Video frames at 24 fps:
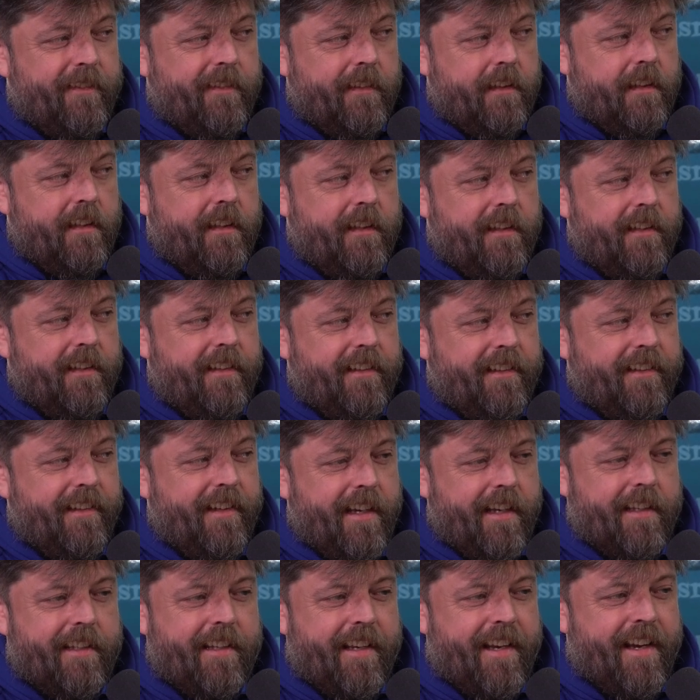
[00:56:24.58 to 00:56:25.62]

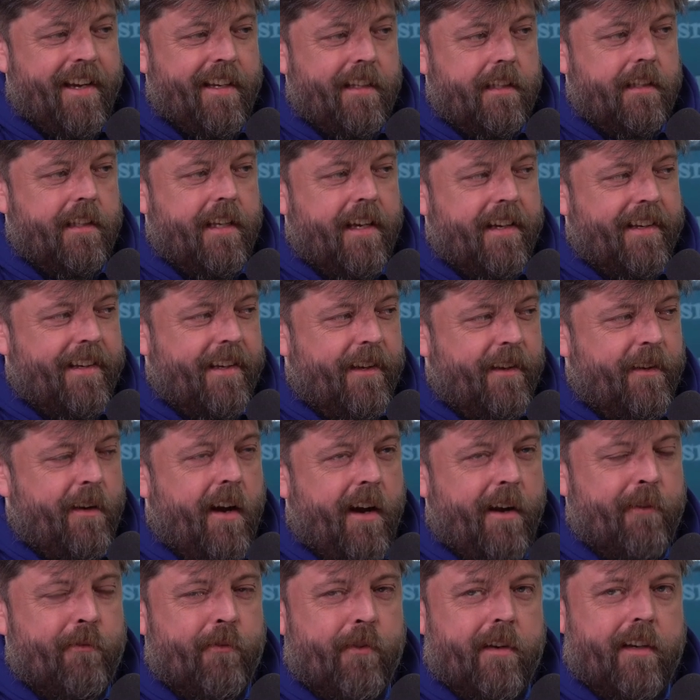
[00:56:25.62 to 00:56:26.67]
How did that go?
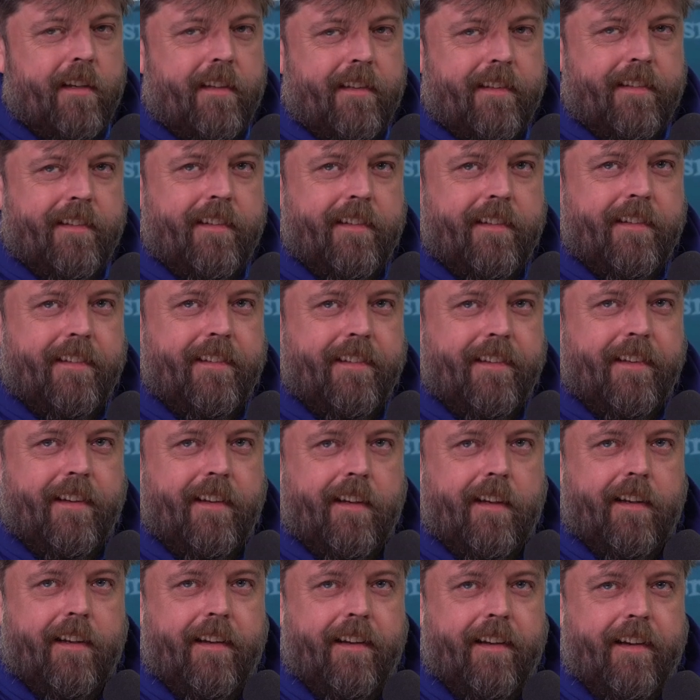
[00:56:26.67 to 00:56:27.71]
I've written
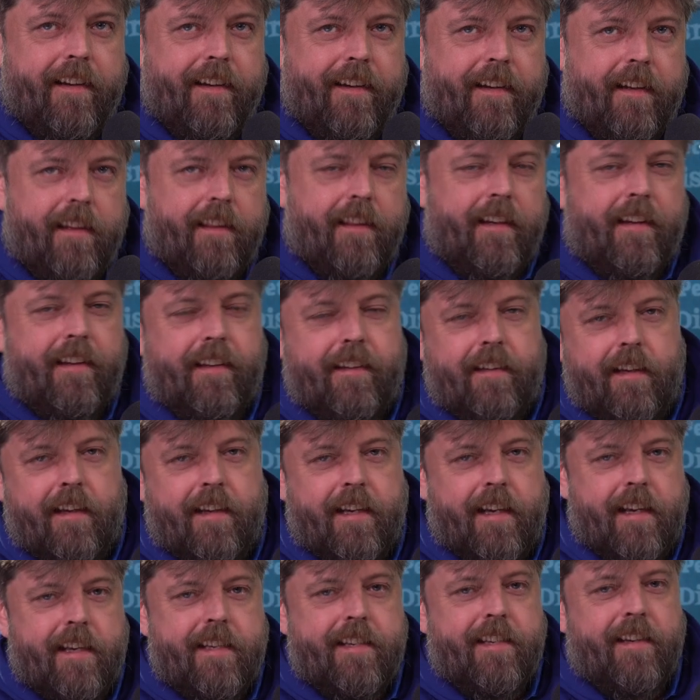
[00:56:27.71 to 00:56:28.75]

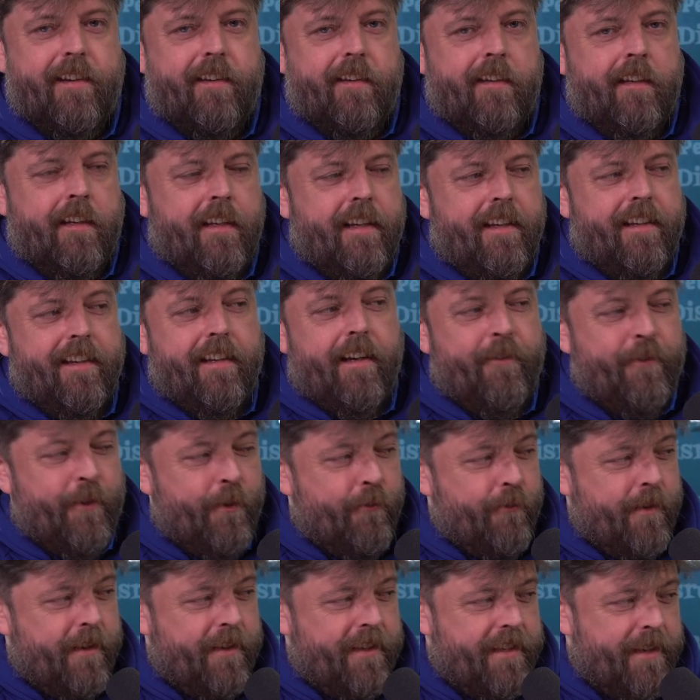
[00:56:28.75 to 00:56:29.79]
so I've
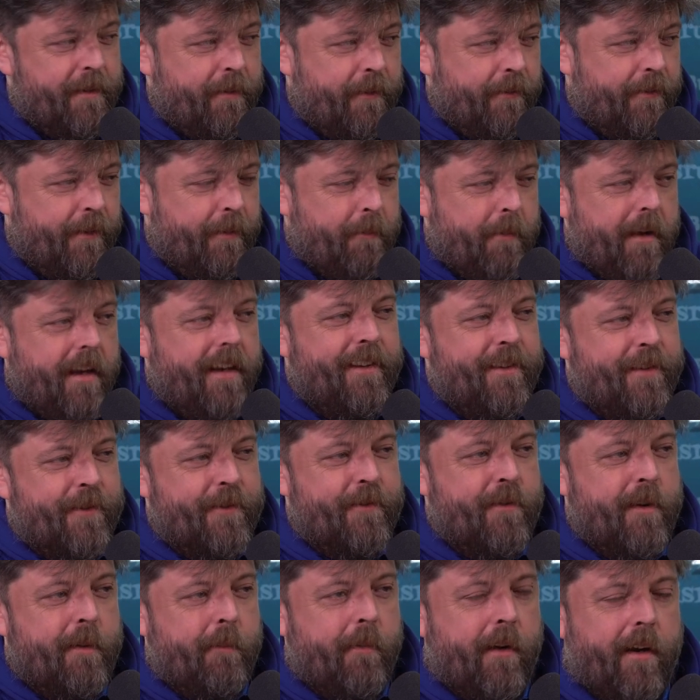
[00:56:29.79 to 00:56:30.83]
not written something for the pet
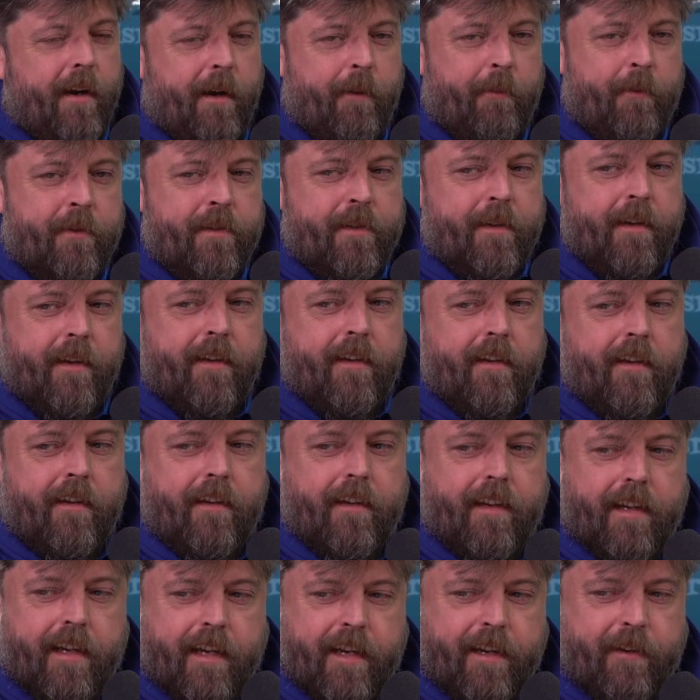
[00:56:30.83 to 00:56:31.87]
industry, but I was a
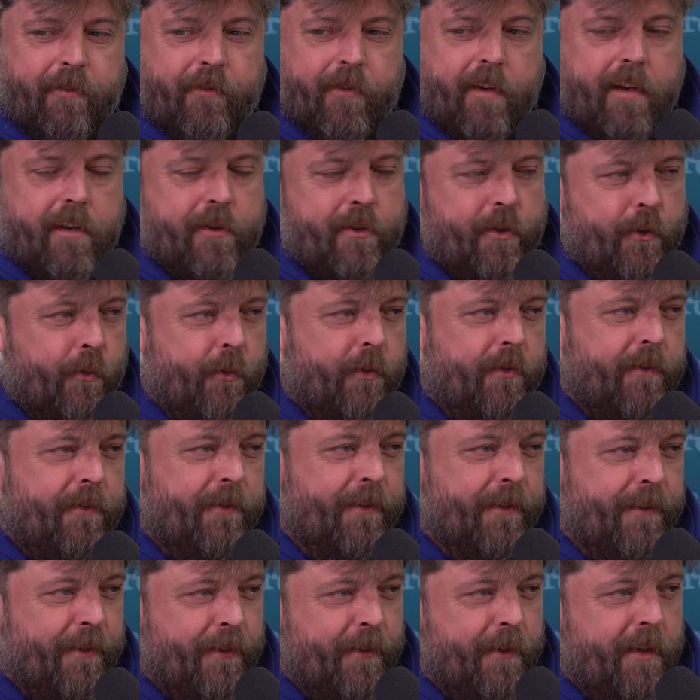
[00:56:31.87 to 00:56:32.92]
featured
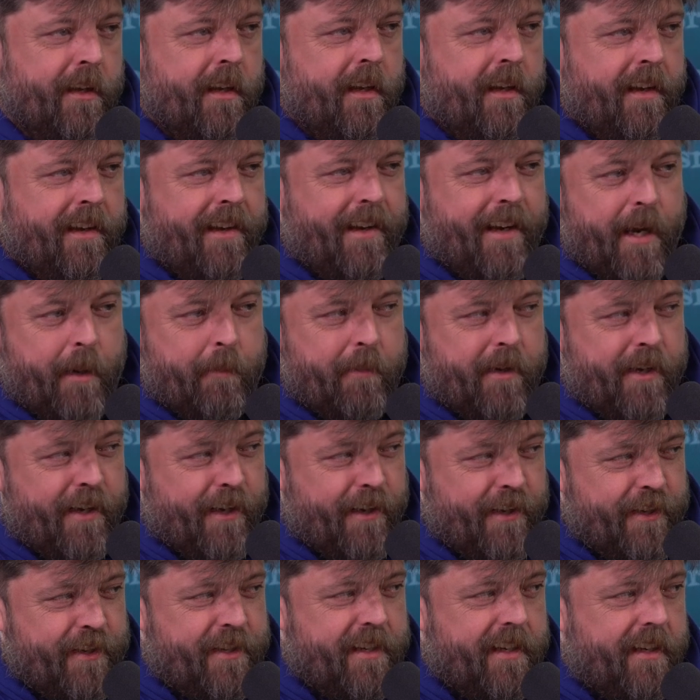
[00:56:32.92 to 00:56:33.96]
author on
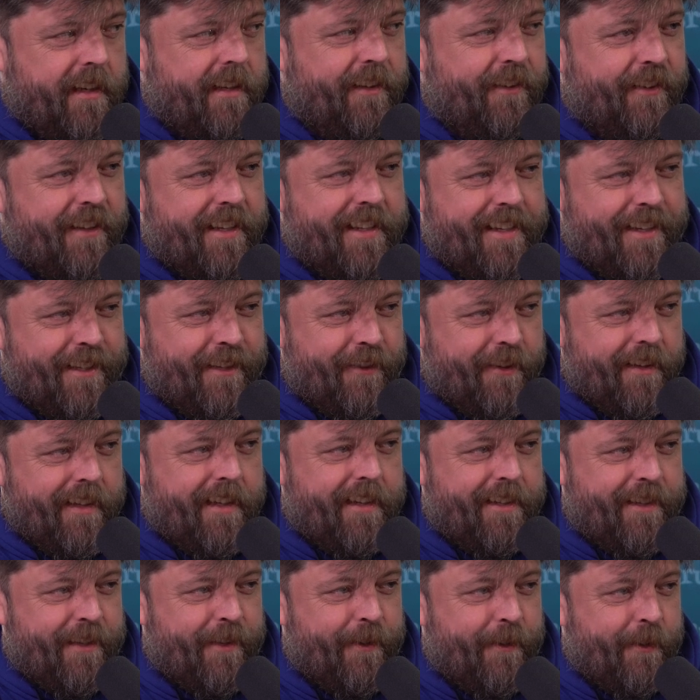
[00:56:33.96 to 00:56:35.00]
Abkhazia
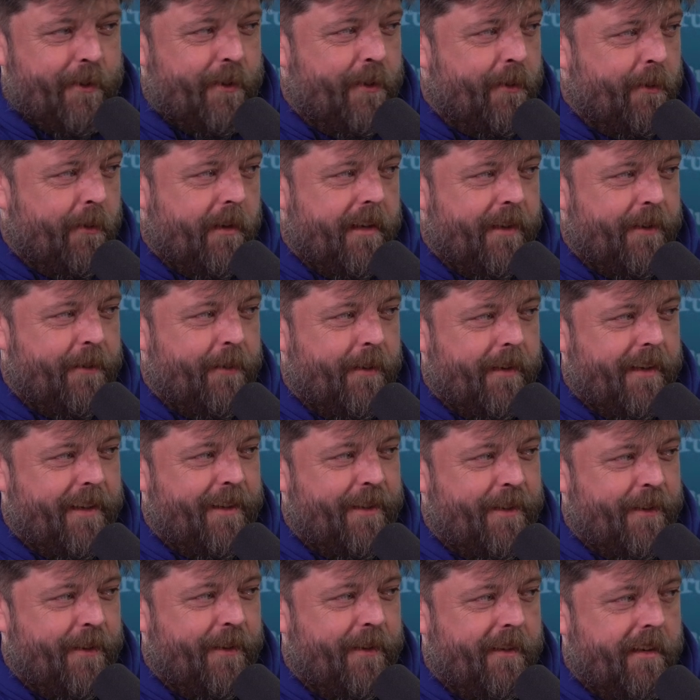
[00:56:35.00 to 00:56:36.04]
1992 to
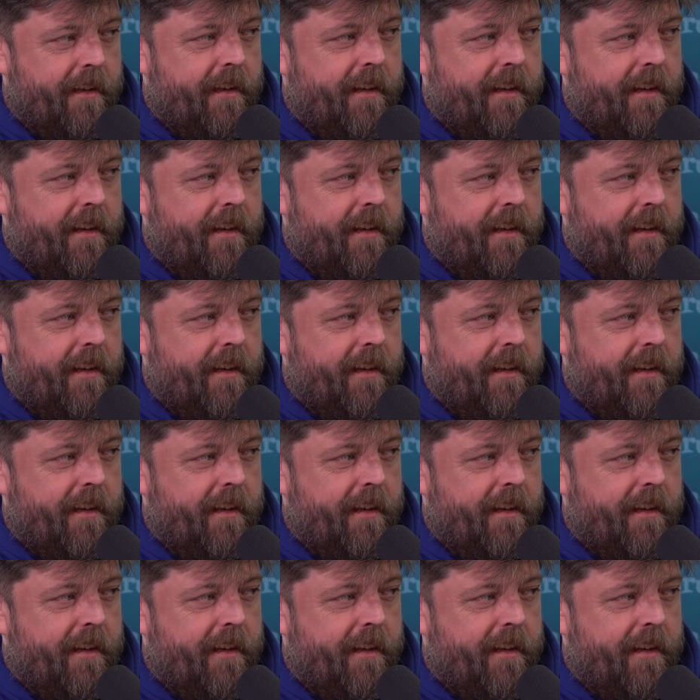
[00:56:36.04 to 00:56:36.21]
2022.